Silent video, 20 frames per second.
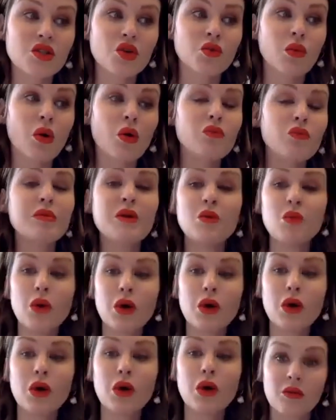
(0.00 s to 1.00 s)
who won't be
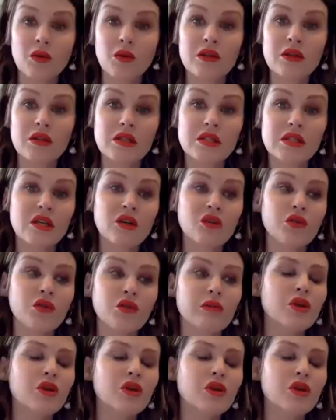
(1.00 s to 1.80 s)
working with the secret,